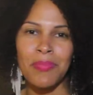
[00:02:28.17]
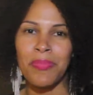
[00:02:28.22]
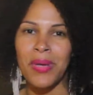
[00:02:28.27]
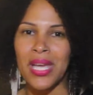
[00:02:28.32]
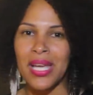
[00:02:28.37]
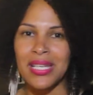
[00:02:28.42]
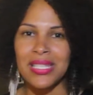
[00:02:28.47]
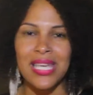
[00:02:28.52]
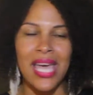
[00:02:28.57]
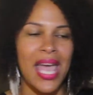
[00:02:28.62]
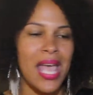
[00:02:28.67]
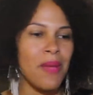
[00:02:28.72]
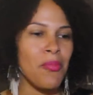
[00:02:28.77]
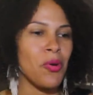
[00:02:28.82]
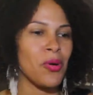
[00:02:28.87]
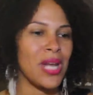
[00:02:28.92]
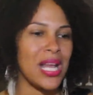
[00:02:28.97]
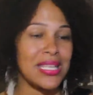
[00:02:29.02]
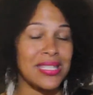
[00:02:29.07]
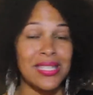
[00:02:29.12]
pick a
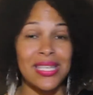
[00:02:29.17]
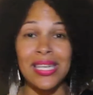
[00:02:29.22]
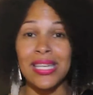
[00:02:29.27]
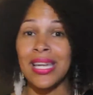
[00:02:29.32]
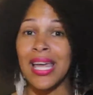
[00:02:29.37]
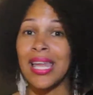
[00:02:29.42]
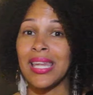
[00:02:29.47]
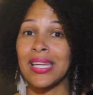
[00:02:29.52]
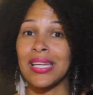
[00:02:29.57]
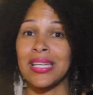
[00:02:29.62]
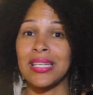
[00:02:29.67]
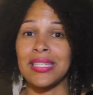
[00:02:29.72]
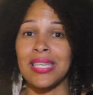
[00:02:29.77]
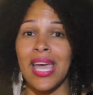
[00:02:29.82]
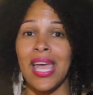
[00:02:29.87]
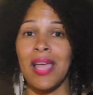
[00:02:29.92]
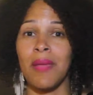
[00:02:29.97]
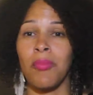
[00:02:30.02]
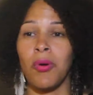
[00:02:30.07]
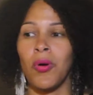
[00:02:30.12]
table and I'm sitting at a
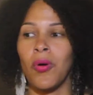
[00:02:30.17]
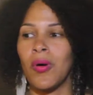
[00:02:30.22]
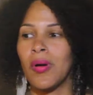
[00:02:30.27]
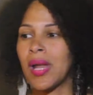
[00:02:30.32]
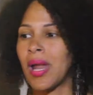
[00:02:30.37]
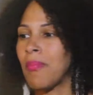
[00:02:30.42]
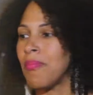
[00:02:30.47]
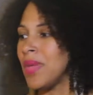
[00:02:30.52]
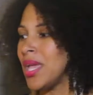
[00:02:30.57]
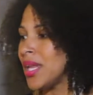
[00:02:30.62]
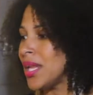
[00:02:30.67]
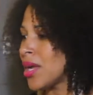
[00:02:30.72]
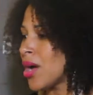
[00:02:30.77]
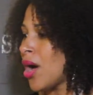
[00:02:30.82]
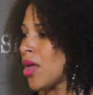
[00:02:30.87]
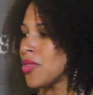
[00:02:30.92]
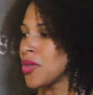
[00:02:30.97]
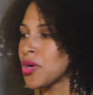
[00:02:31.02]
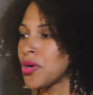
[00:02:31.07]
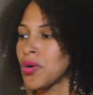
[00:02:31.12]
table and I'm meeting
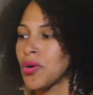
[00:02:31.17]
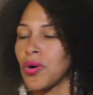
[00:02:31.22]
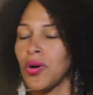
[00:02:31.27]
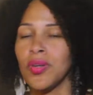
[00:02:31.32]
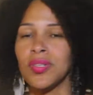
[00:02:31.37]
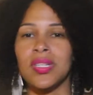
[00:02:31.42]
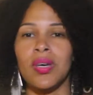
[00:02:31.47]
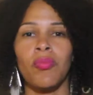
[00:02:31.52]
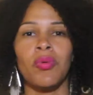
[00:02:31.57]
all the girls.